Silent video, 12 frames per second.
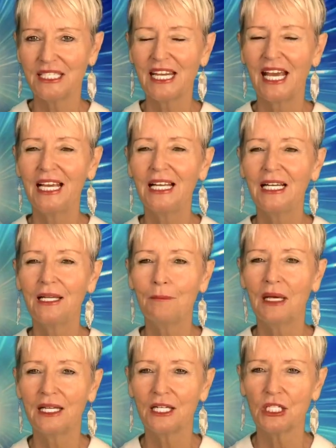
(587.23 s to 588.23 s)
Daily
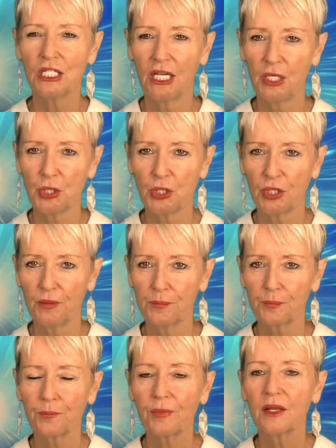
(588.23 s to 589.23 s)
meditation.
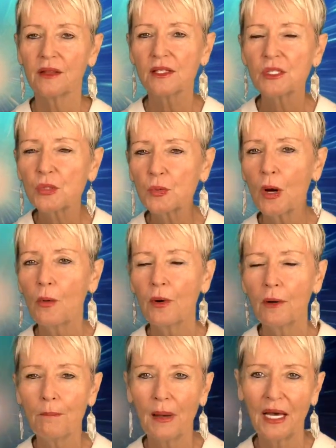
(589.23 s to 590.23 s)
This is what we're
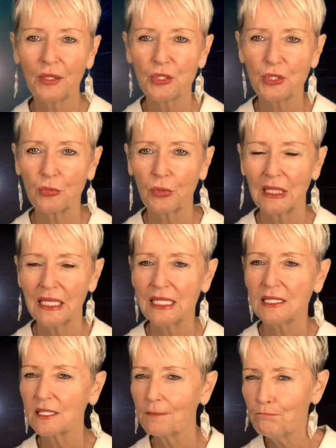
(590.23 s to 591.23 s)
about to
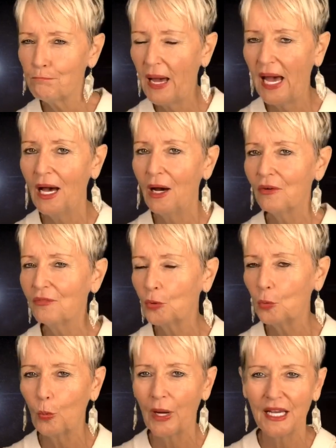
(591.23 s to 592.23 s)
release some
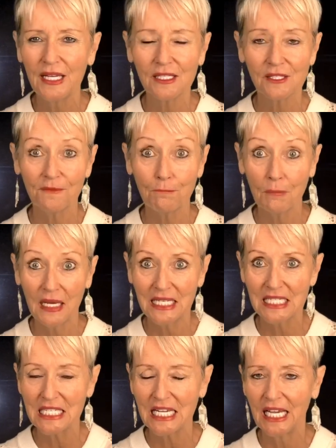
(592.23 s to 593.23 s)
powerful ways of
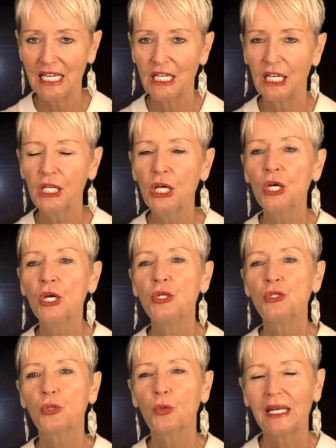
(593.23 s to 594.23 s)
meditating
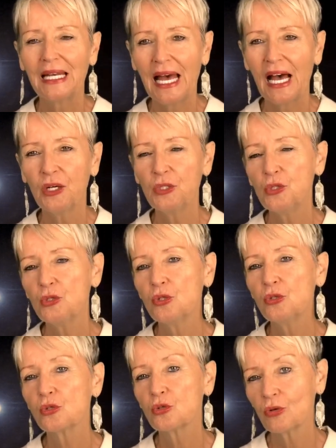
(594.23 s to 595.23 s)
to allow you to
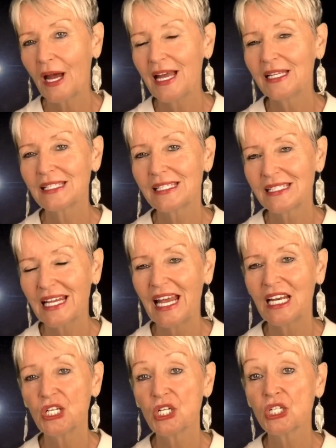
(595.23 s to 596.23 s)

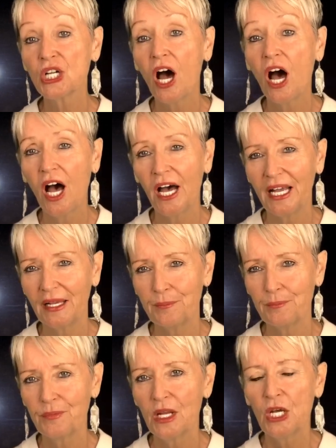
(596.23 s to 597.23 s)
transcend
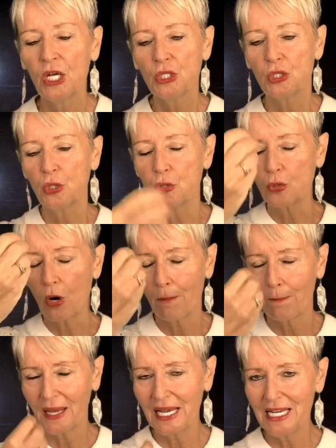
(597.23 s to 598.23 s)
time, to
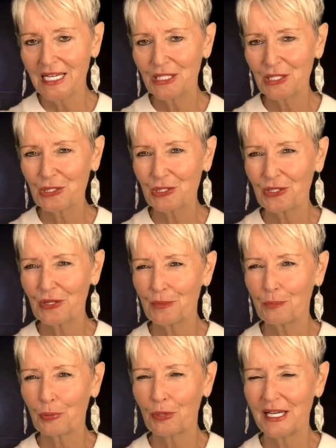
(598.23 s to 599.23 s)
drop into the
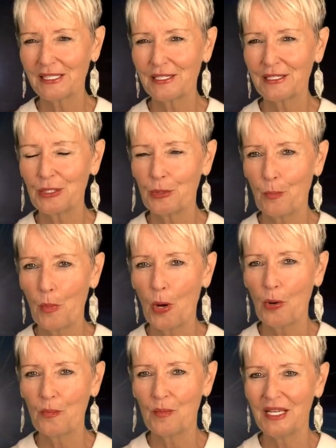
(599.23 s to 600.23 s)
present
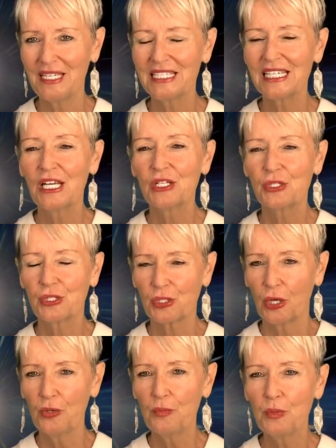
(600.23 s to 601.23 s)
moment
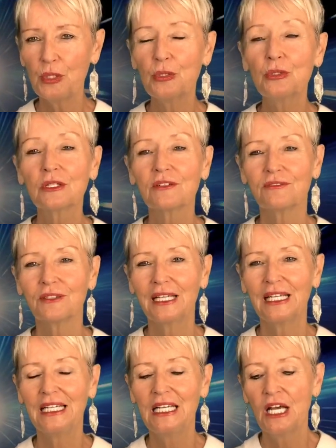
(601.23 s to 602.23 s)
so
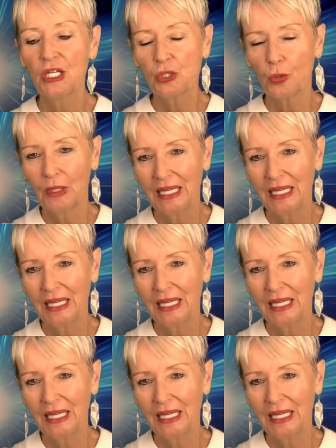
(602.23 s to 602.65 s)
beautifully, to